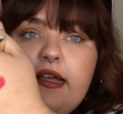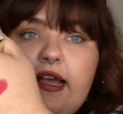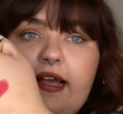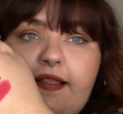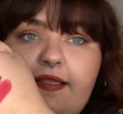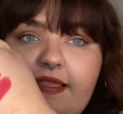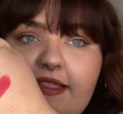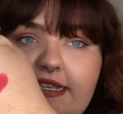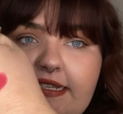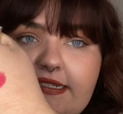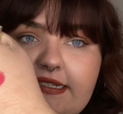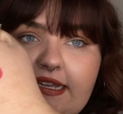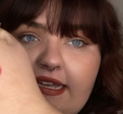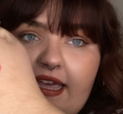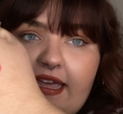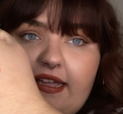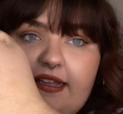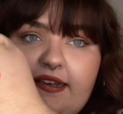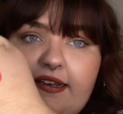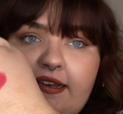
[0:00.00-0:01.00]
And this
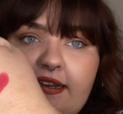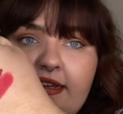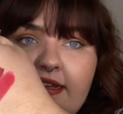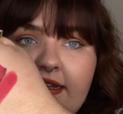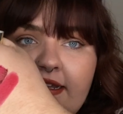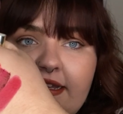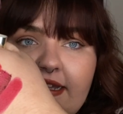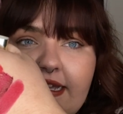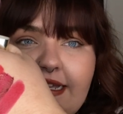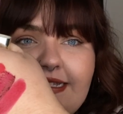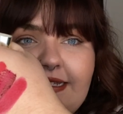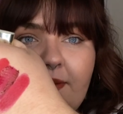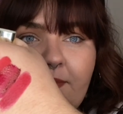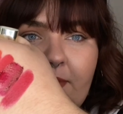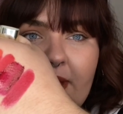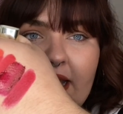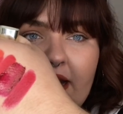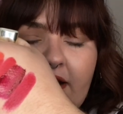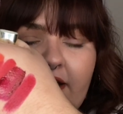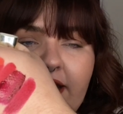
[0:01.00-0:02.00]
again is a
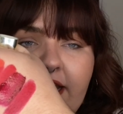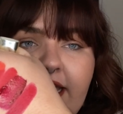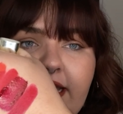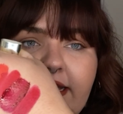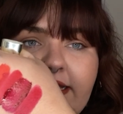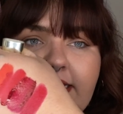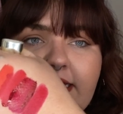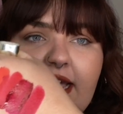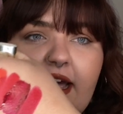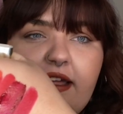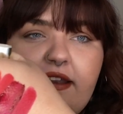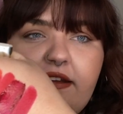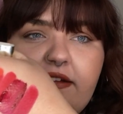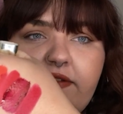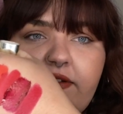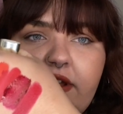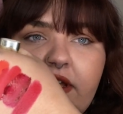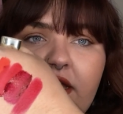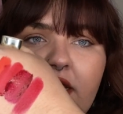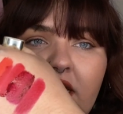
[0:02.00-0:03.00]
berry. It's kind of